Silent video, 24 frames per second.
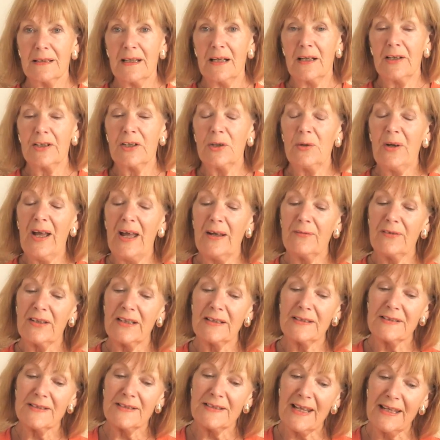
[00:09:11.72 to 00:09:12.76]
Are you
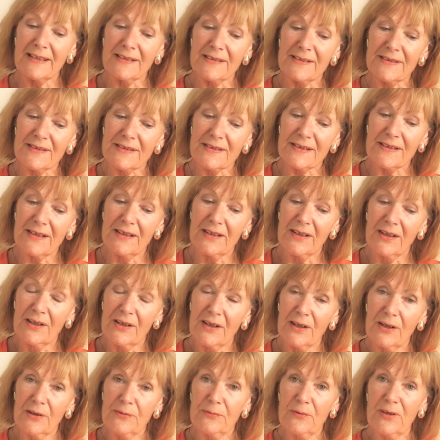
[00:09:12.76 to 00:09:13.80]
having a sense
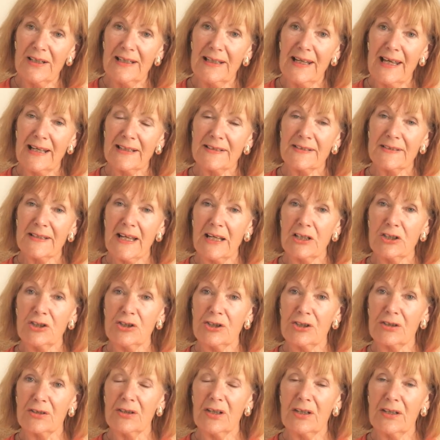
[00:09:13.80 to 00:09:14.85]
of
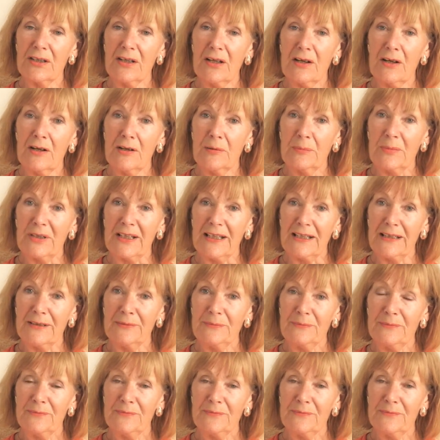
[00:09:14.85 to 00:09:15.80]
relaxation and harmony?